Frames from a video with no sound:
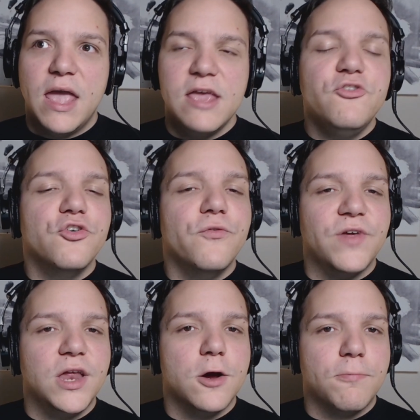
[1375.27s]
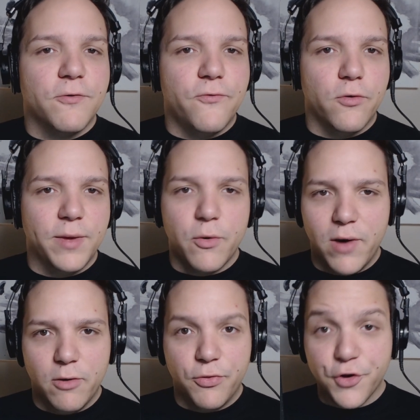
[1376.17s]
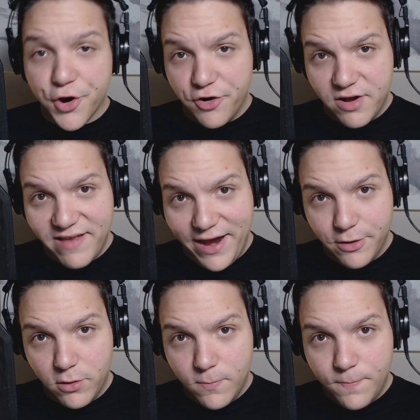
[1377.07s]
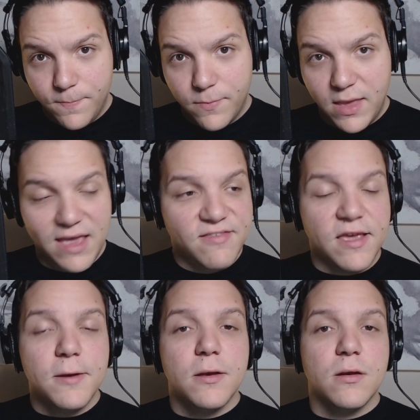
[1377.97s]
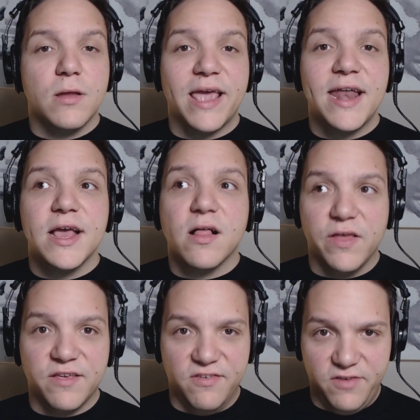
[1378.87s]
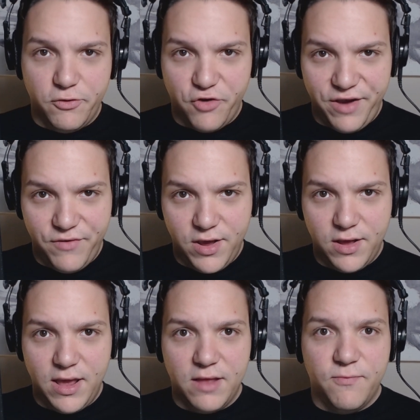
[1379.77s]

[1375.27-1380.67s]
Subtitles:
your video performing well with your current title? Is it getting clicks? Is it driving